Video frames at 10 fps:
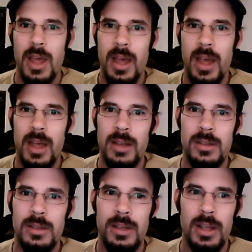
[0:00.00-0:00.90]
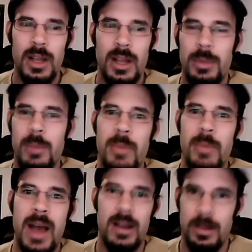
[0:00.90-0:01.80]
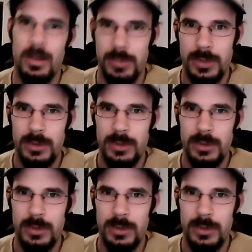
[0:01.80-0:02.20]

and they'll be back up.